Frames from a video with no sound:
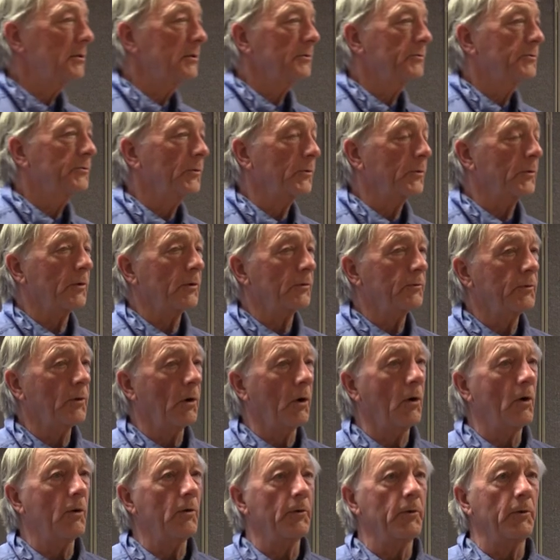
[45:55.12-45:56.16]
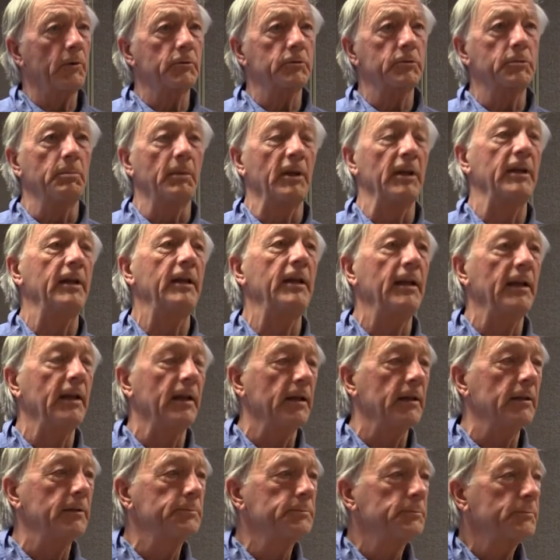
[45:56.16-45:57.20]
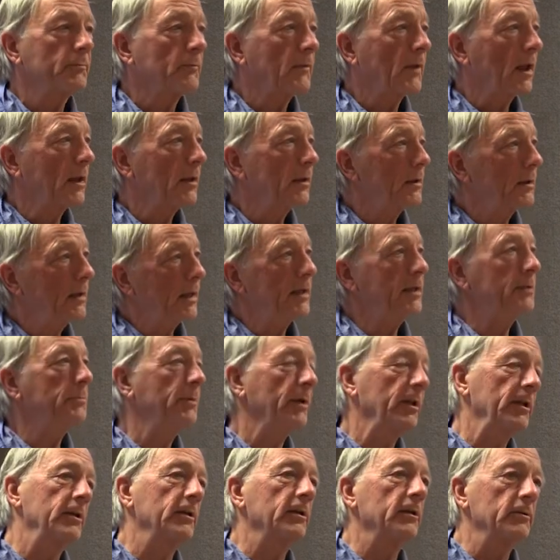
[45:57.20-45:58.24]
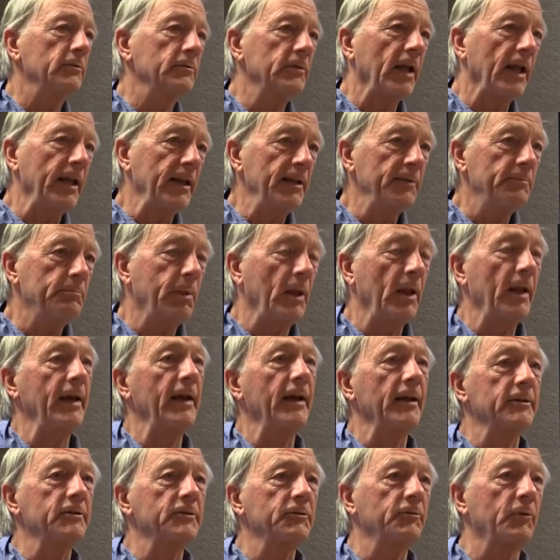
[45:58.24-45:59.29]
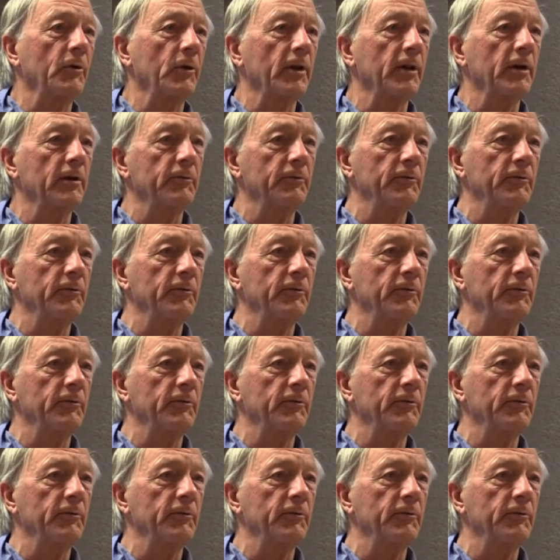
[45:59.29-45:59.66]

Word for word: for, the, for all those millennia, they depended on native plants for their